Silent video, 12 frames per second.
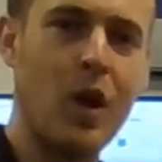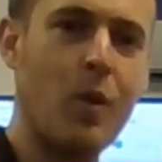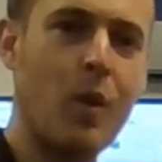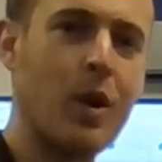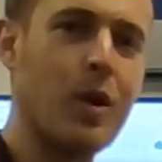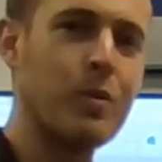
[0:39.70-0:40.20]

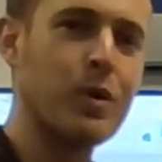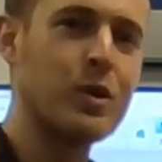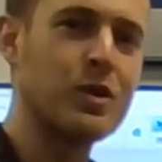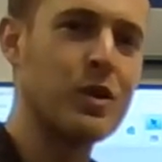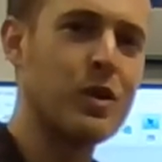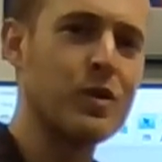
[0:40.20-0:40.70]
Well done,
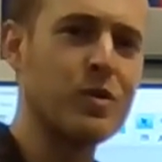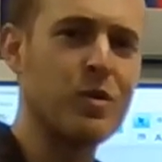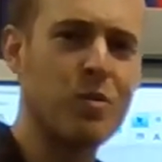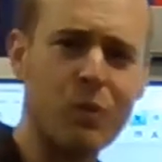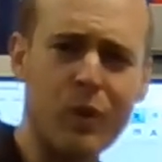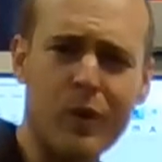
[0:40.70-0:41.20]
boys and girls.
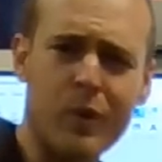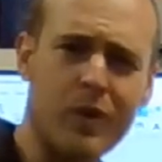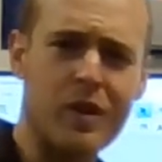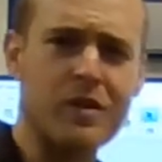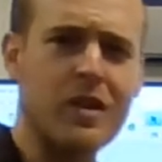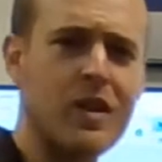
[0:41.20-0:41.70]
We're working with
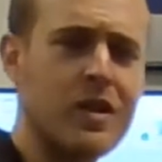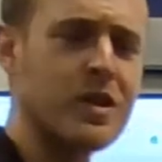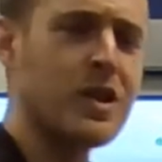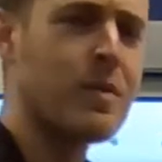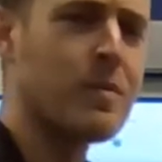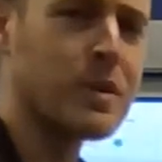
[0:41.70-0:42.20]
those
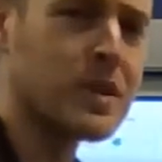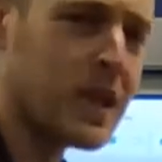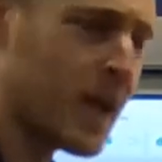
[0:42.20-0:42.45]
larger numbers